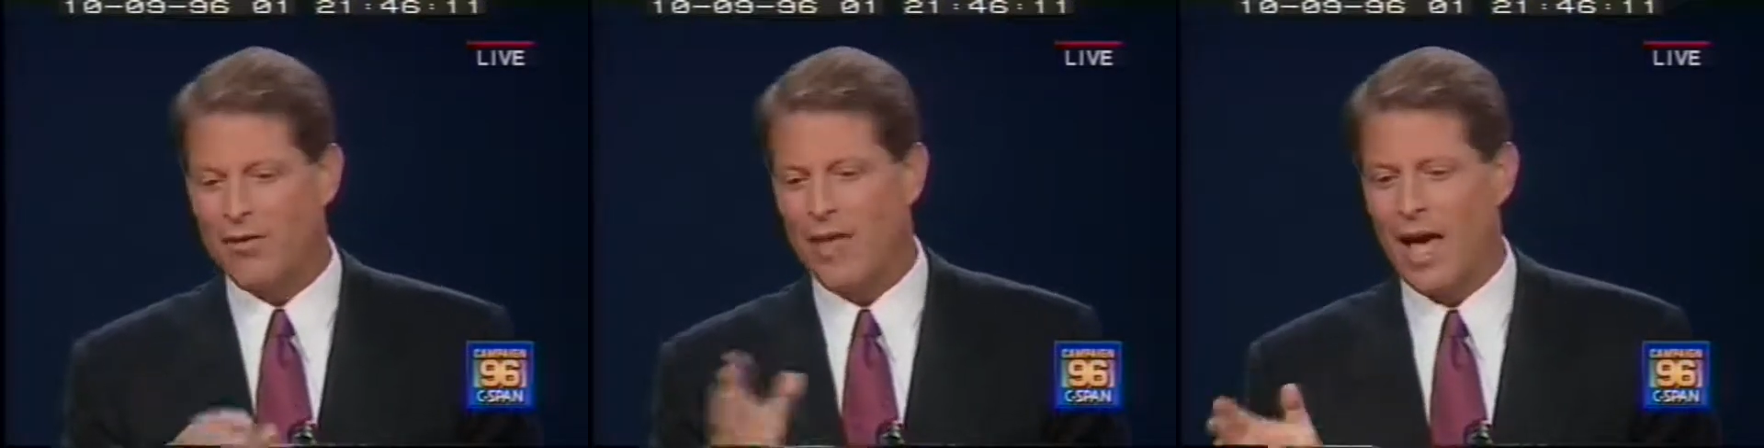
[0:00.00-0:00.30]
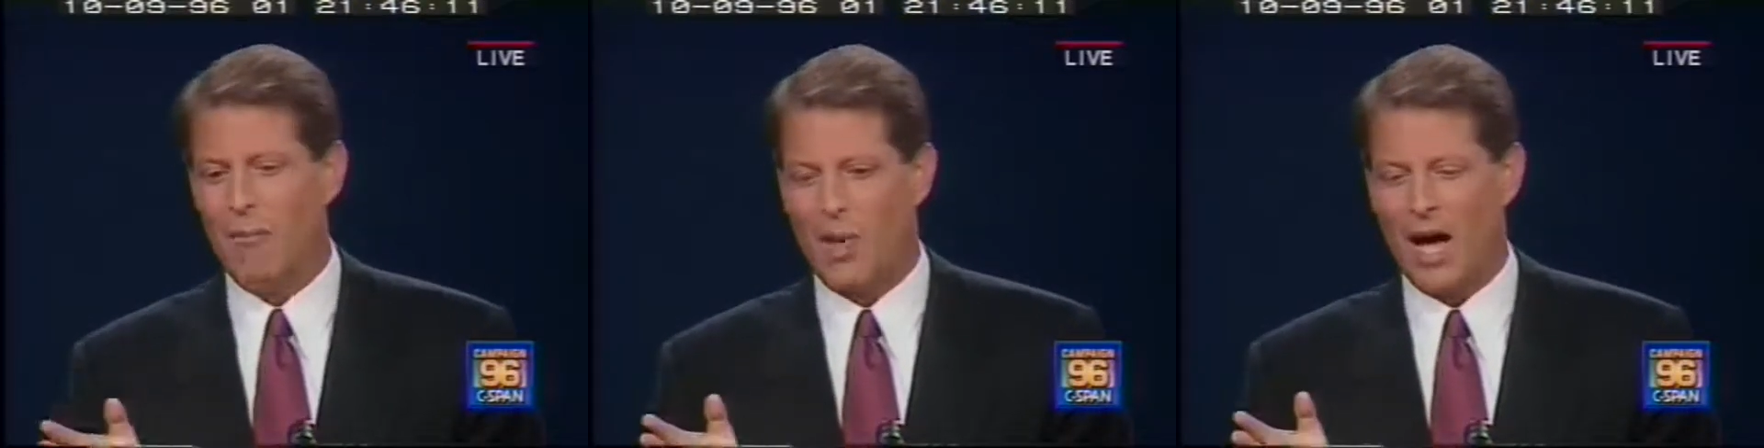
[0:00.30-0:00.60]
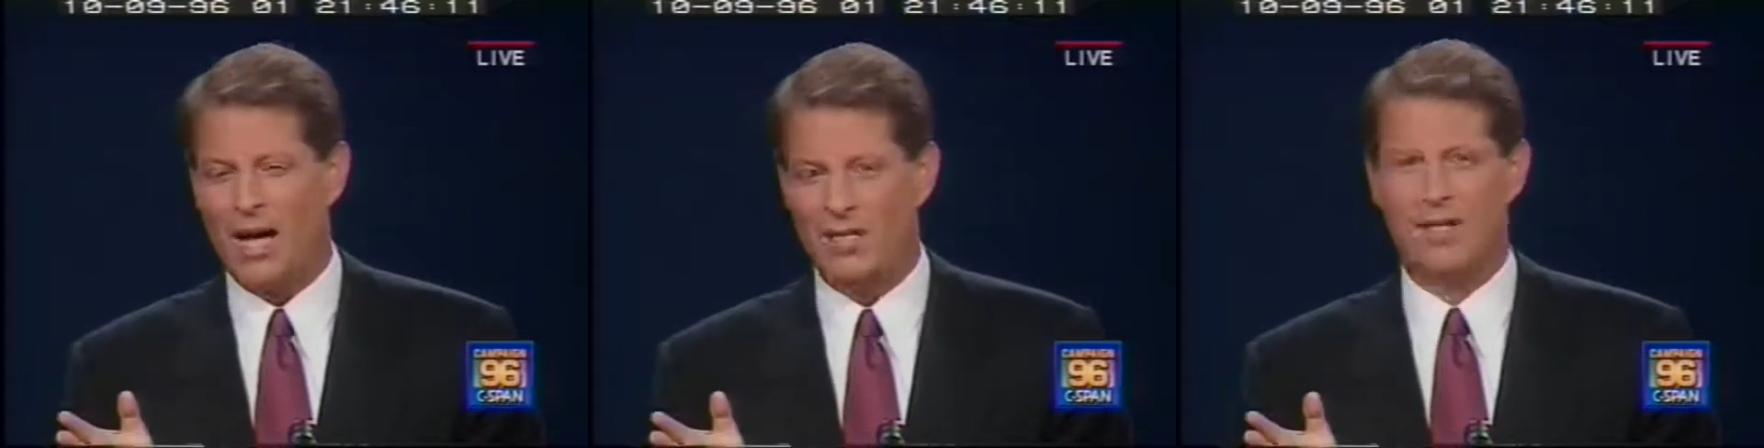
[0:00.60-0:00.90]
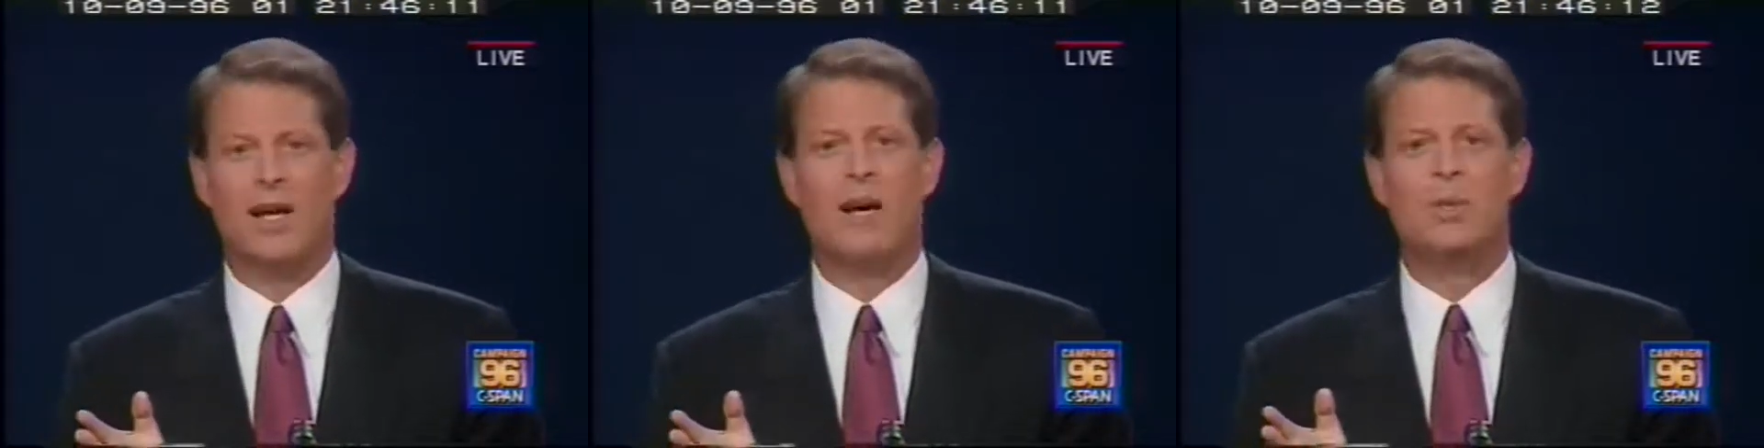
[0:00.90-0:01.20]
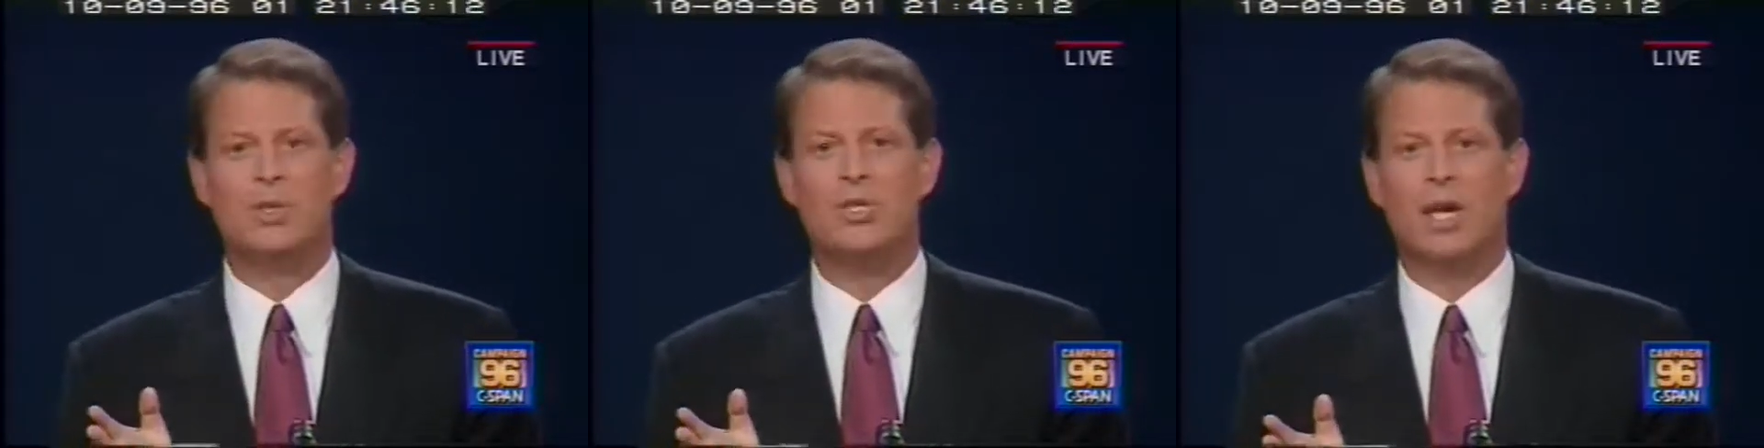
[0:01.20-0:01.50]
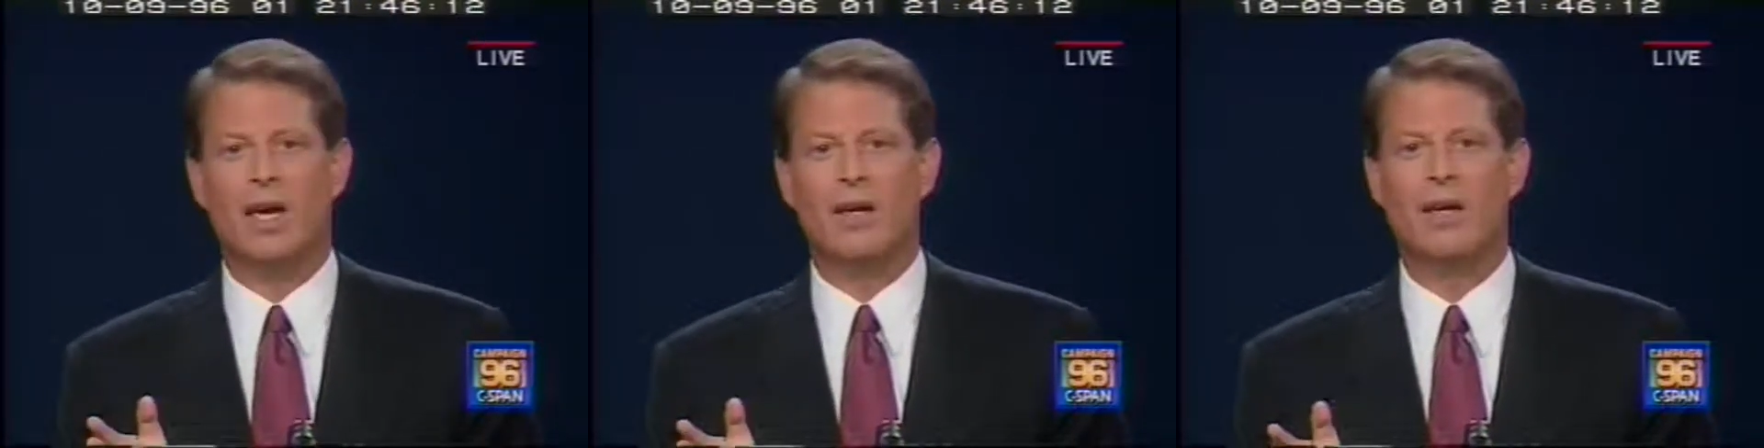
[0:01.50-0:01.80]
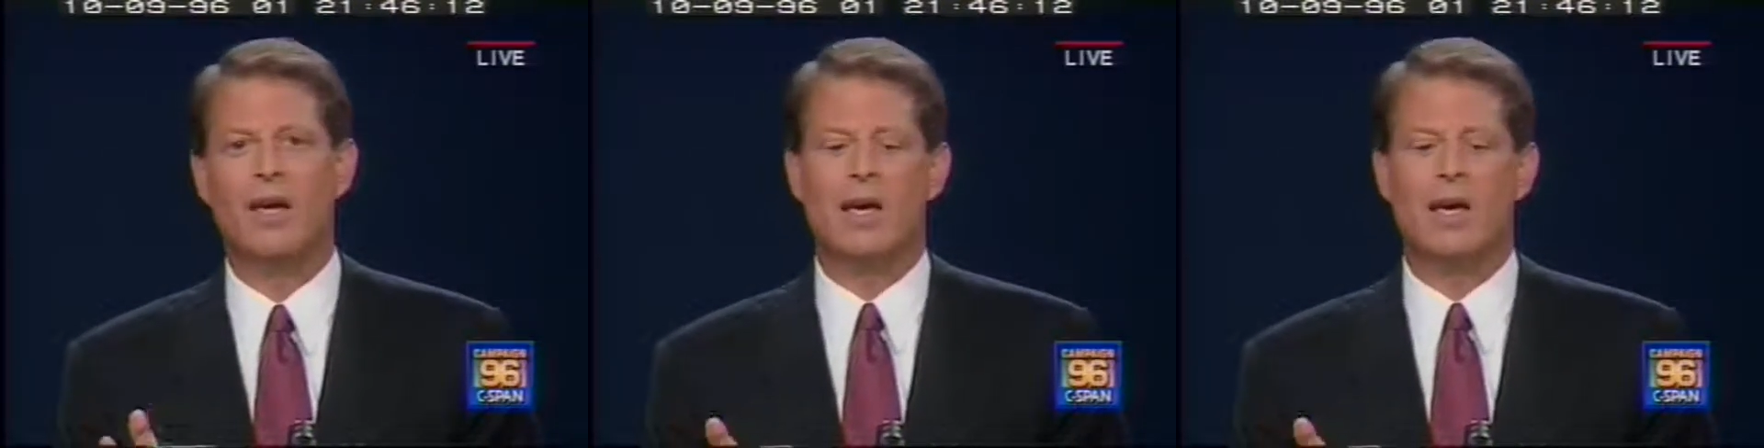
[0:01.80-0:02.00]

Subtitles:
of that box, Saddam Hussein